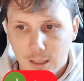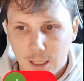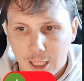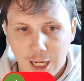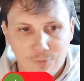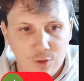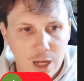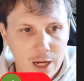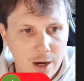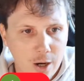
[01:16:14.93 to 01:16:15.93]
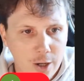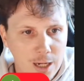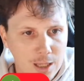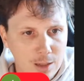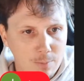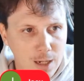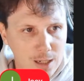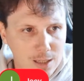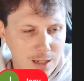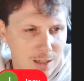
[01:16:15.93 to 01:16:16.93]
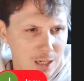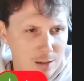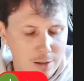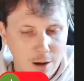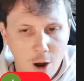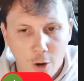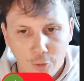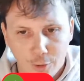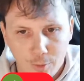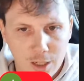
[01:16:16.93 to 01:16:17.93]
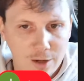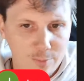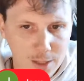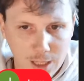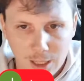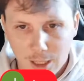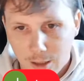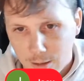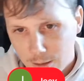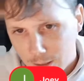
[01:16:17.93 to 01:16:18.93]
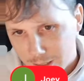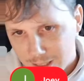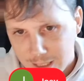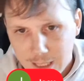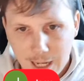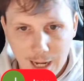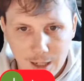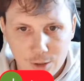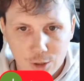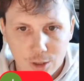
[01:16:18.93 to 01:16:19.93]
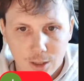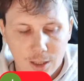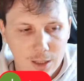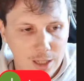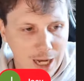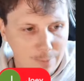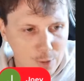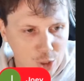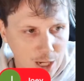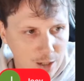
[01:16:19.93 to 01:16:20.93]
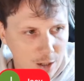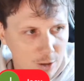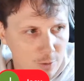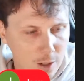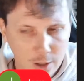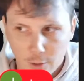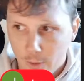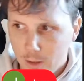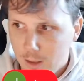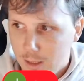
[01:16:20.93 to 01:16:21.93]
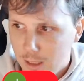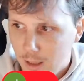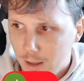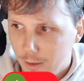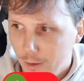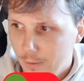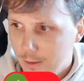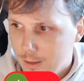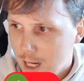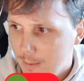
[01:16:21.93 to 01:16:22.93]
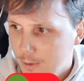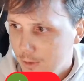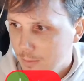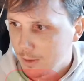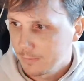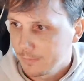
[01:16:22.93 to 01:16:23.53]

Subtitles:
If they are in the mix, I think all three of McKinnon, CEH, and Pacheco are going to see like a third of the snaps or something.